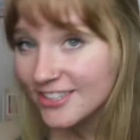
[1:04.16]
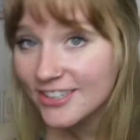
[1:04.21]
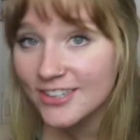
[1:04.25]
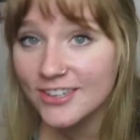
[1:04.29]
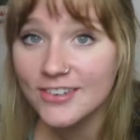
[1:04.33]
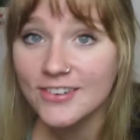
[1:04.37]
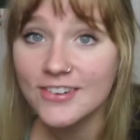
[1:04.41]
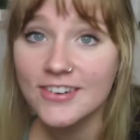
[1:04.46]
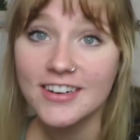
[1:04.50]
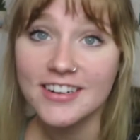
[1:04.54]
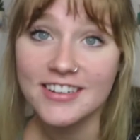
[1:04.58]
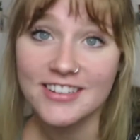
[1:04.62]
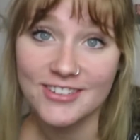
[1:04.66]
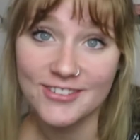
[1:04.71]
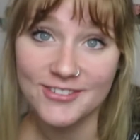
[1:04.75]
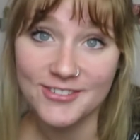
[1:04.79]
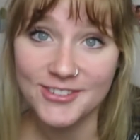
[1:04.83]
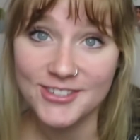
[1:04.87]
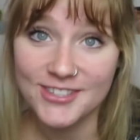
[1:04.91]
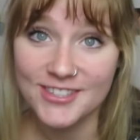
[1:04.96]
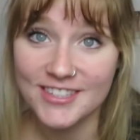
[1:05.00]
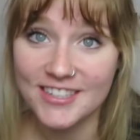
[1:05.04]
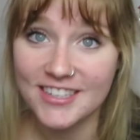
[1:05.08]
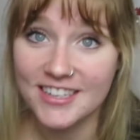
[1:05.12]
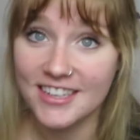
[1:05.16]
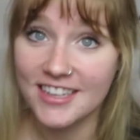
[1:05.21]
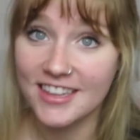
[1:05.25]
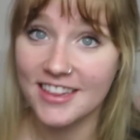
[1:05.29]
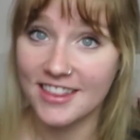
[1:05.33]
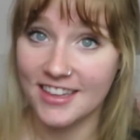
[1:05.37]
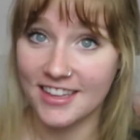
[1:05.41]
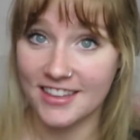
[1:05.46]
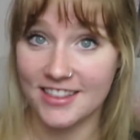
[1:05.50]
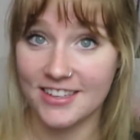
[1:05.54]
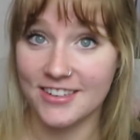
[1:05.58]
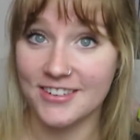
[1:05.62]
so you will see
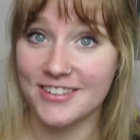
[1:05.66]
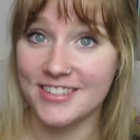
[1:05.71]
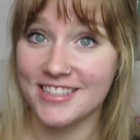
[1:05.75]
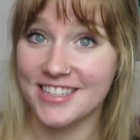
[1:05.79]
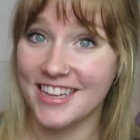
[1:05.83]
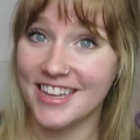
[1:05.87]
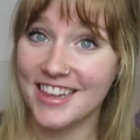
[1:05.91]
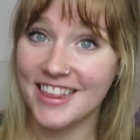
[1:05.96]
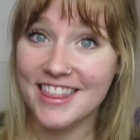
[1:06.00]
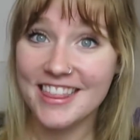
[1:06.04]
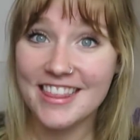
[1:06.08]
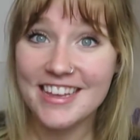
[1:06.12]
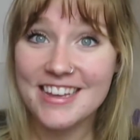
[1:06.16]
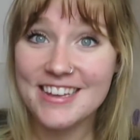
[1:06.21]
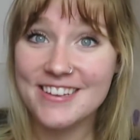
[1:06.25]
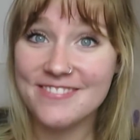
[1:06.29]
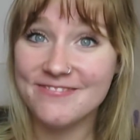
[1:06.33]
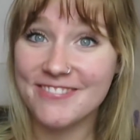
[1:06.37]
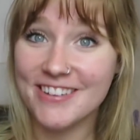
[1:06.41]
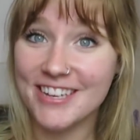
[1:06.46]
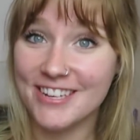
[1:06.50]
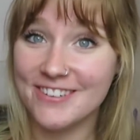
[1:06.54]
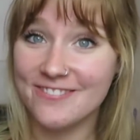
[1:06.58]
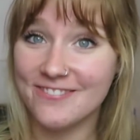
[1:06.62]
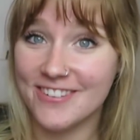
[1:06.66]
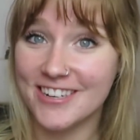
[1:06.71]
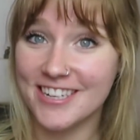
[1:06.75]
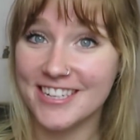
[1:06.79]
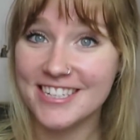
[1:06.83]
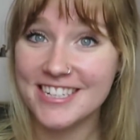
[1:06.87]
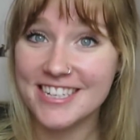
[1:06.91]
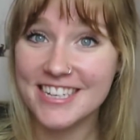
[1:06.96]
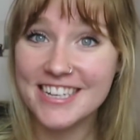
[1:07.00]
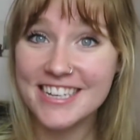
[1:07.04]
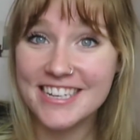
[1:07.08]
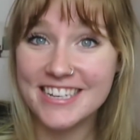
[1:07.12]
that there is a theme in
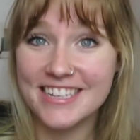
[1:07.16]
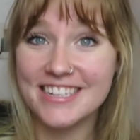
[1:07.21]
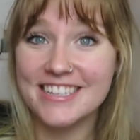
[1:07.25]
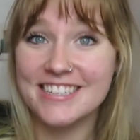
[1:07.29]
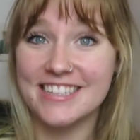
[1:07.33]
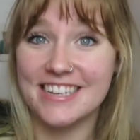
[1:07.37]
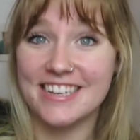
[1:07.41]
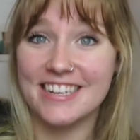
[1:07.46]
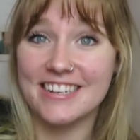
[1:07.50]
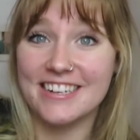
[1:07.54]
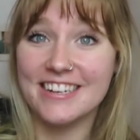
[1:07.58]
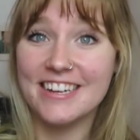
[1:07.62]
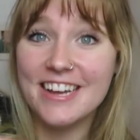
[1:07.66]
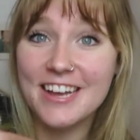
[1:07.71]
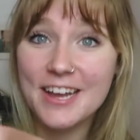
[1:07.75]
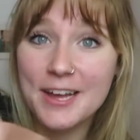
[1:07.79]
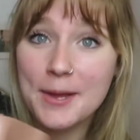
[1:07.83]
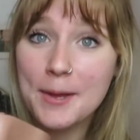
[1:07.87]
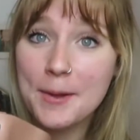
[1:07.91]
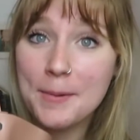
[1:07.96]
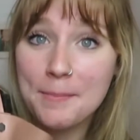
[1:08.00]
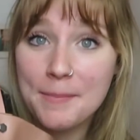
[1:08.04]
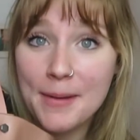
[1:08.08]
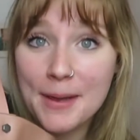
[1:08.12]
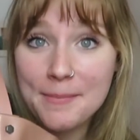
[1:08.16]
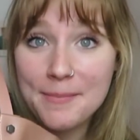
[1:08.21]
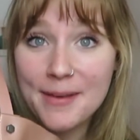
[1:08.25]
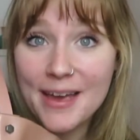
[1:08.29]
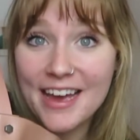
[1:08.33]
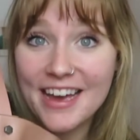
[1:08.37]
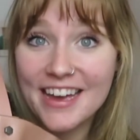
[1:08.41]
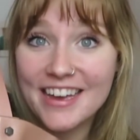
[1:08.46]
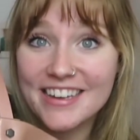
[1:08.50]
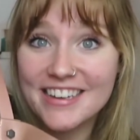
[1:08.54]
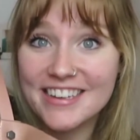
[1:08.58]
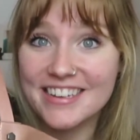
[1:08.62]
what is in my
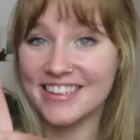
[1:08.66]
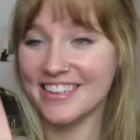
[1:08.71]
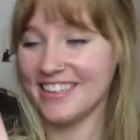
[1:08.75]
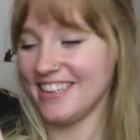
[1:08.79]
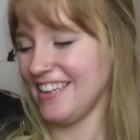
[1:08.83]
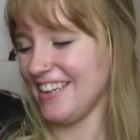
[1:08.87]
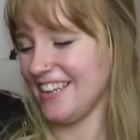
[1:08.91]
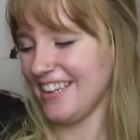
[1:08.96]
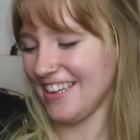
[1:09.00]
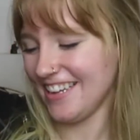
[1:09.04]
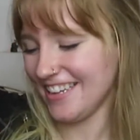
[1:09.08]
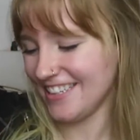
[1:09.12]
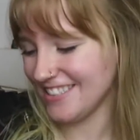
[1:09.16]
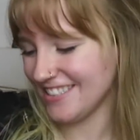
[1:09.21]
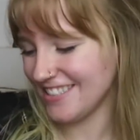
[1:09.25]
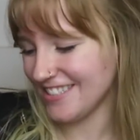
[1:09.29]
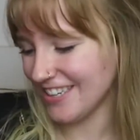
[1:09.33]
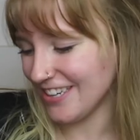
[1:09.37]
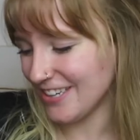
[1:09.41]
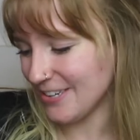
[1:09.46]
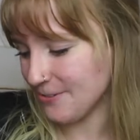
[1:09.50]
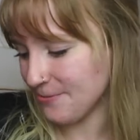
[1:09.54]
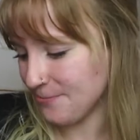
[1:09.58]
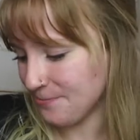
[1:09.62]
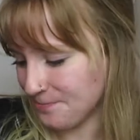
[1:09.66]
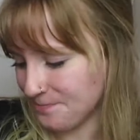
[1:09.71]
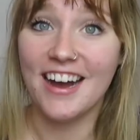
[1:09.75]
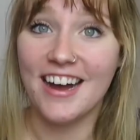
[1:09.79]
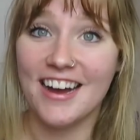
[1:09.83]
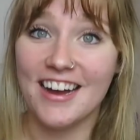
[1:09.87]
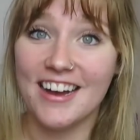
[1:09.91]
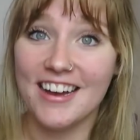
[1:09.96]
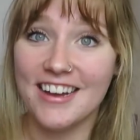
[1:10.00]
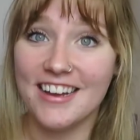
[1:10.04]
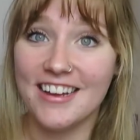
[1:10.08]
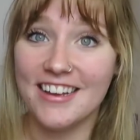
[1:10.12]
bag. And so
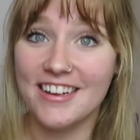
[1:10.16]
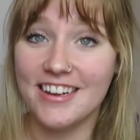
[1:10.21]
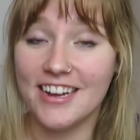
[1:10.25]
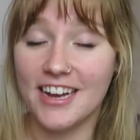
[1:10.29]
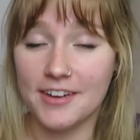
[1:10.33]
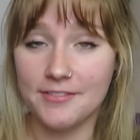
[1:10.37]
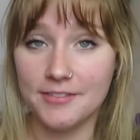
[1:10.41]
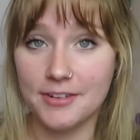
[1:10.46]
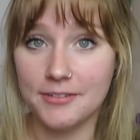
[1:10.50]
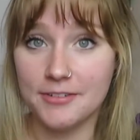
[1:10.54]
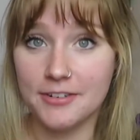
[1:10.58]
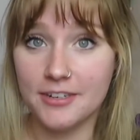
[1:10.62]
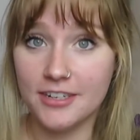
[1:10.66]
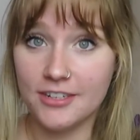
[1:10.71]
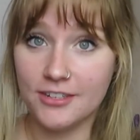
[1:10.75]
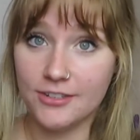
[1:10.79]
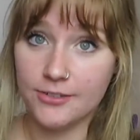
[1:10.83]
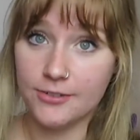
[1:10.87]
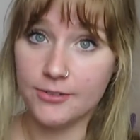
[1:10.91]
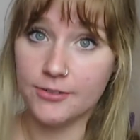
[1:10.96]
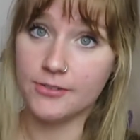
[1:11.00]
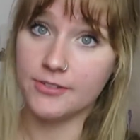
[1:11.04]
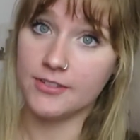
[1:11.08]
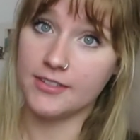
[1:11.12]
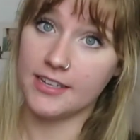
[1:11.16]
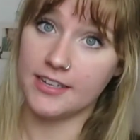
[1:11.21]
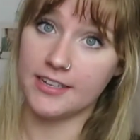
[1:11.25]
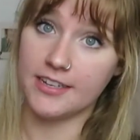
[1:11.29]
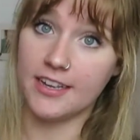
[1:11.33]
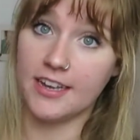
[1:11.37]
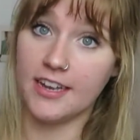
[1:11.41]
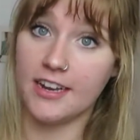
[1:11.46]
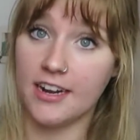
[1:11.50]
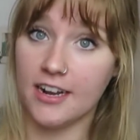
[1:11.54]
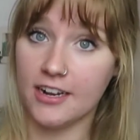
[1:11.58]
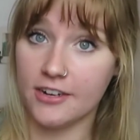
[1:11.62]
I have never used
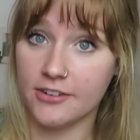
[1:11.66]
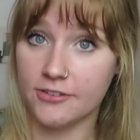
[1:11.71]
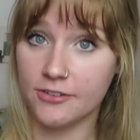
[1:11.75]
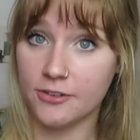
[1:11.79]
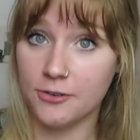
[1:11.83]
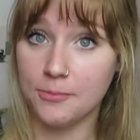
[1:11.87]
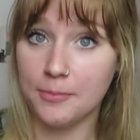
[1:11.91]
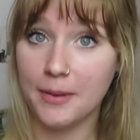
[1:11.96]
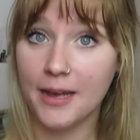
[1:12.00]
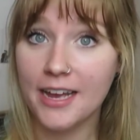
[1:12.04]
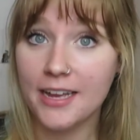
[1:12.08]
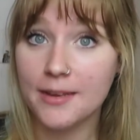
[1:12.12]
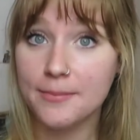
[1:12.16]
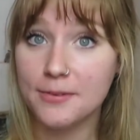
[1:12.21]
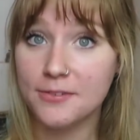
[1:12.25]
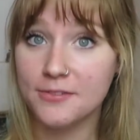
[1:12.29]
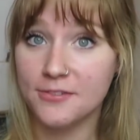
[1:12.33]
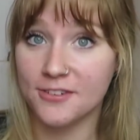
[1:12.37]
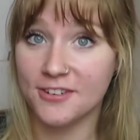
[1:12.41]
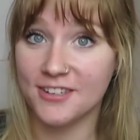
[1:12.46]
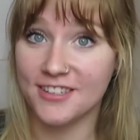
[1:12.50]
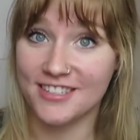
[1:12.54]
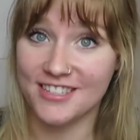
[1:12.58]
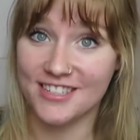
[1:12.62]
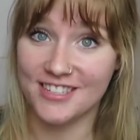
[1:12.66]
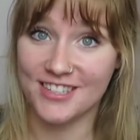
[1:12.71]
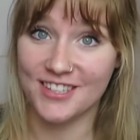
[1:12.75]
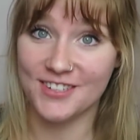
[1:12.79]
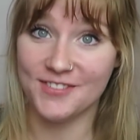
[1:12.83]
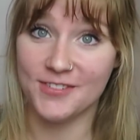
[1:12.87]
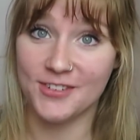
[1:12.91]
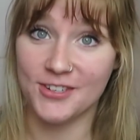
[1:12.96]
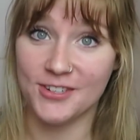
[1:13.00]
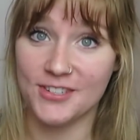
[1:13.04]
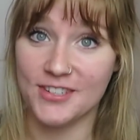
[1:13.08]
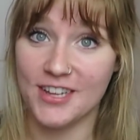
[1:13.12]
like an actual bag before. This is
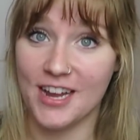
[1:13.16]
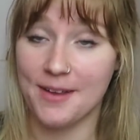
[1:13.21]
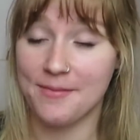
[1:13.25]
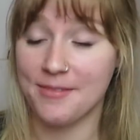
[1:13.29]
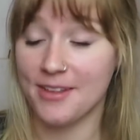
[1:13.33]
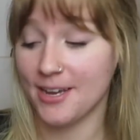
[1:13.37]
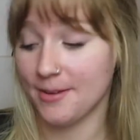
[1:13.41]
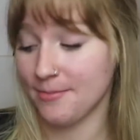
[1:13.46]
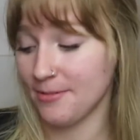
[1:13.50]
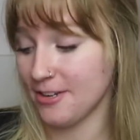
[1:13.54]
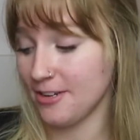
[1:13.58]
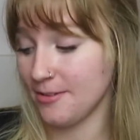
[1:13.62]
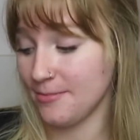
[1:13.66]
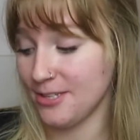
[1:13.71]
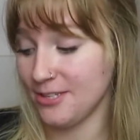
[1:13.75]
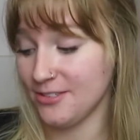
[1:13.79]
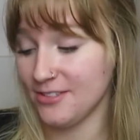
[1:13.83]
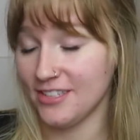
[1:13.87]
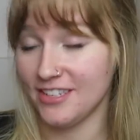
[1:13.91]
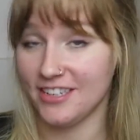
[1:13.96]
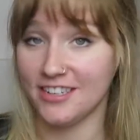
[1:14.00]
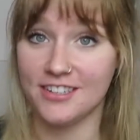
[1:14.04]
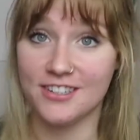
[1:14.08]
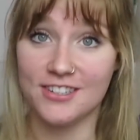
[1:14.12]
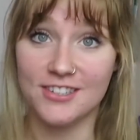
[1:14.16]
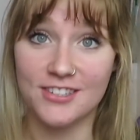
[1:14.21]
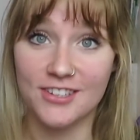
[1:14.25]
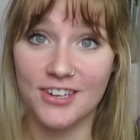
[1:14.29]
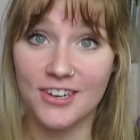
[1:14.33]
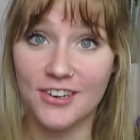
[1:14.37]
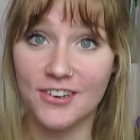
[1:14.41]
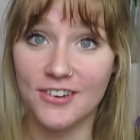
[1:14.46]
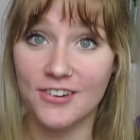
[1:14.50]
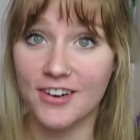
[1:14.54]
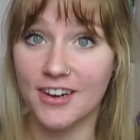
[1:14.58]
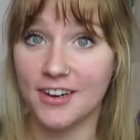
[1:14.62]
the first time that I'm going to be using it,
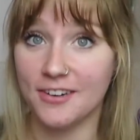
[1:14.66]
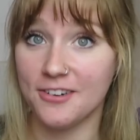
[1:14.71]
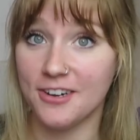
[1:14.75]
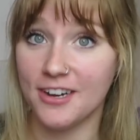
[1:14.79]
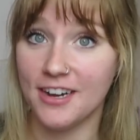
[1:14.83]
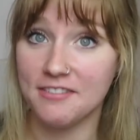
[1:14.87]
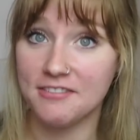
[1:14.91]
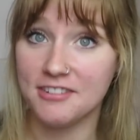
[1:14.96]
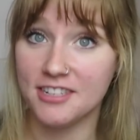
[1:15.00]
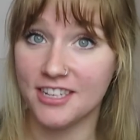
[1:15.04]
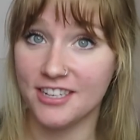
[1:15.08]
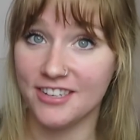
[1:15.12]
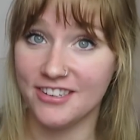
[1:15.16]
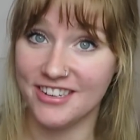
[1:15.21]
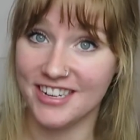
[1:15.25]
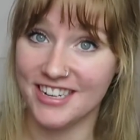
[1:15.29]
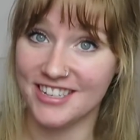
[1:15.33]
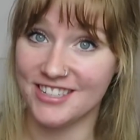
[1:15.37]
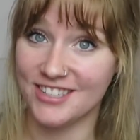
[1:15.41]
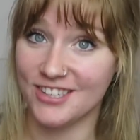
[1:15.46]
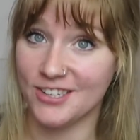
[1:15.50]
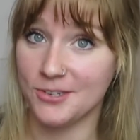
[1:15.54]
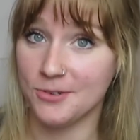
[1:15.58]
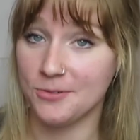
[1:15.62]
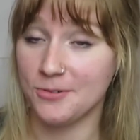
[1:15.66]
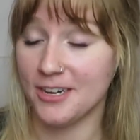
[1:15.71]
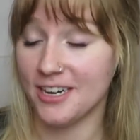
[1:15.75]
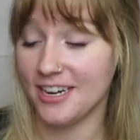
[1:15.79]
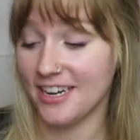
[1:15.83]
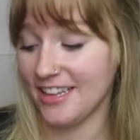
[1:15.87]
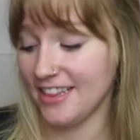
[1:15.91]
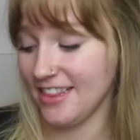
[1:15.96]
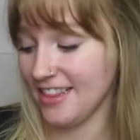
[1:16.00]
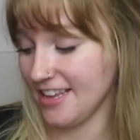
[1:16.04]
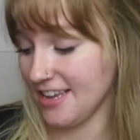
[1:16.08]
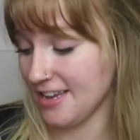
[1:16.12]
so I will have to let you guys know
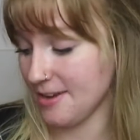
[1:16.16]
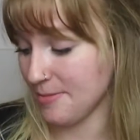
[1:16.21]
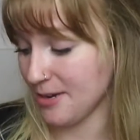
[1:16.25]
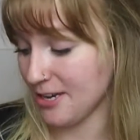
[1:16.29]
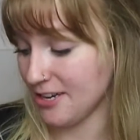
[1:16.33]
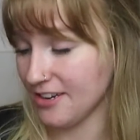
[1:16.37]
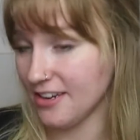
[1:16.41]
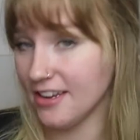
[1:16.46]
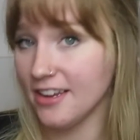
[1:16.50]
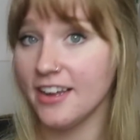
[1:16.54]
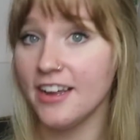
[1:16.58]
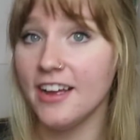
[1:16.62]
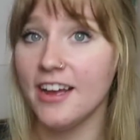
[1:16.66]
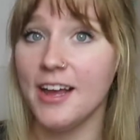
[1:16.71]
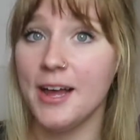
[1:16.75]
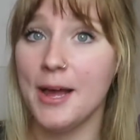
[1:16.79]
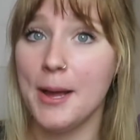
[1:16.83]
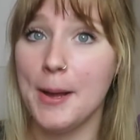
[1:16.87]
what I think about it.